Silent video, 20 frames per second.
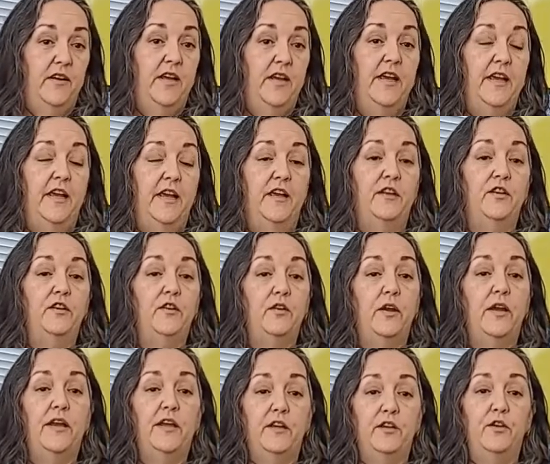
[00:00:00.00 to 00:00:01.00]
and
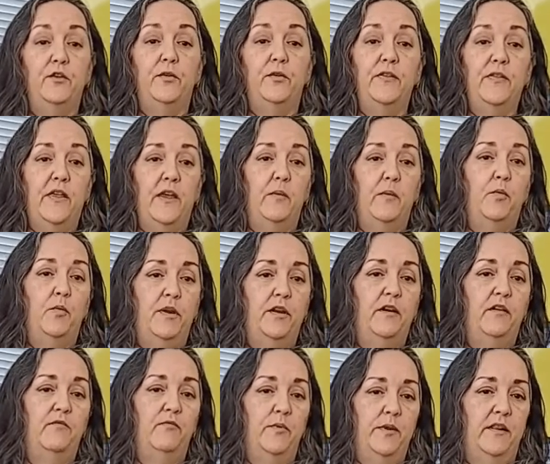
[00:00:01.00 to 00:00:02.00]
you're in that point
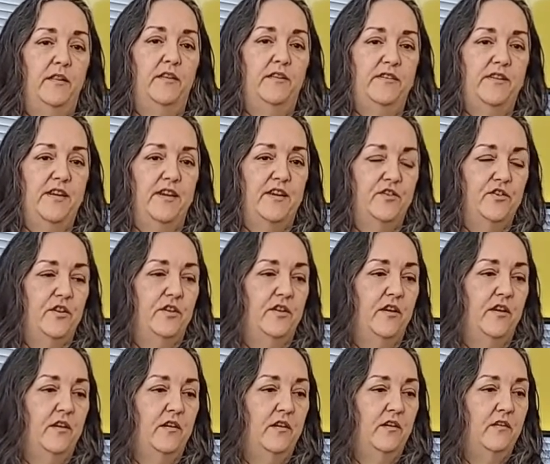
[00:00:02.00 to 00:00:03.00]
of realization
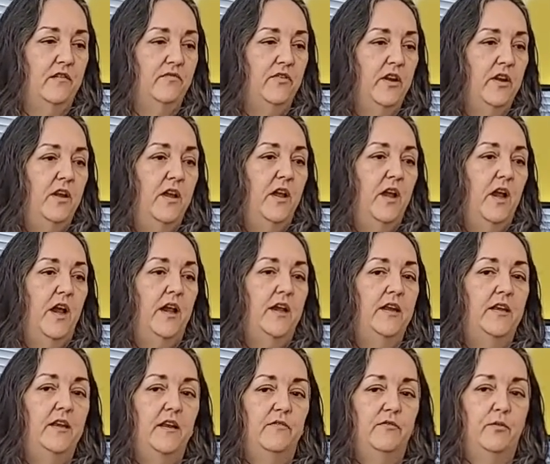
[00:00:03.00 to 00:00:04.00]
of, I
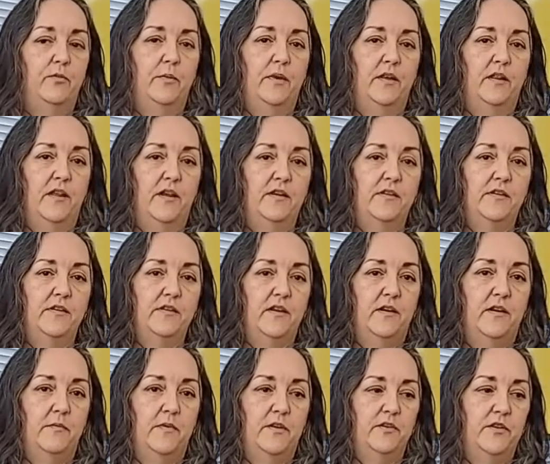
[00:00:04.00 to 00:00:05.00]
never realized how
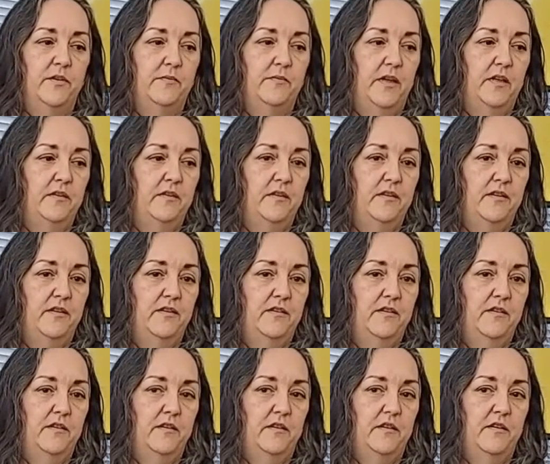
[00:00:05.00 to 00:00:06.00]
much it meant
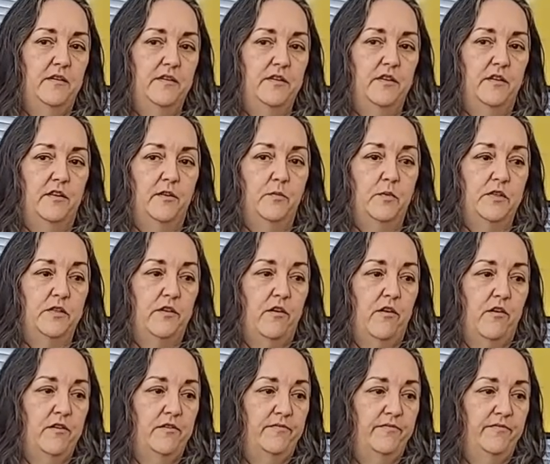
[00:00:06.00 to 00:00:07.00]
until it was gone.
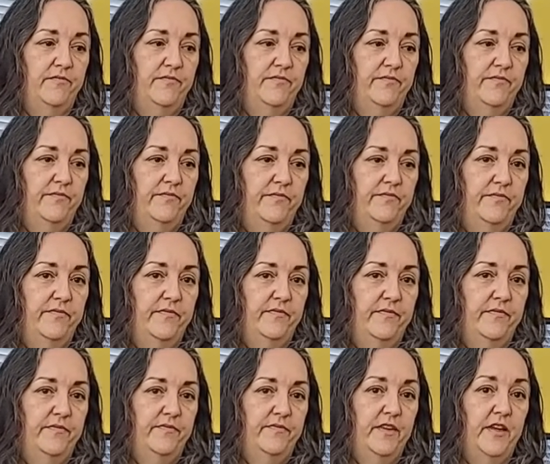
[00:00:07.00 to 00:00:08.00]

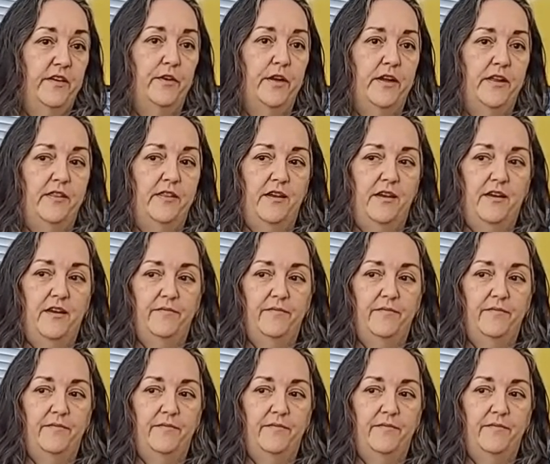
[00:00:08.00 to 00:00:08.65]
Ever had that?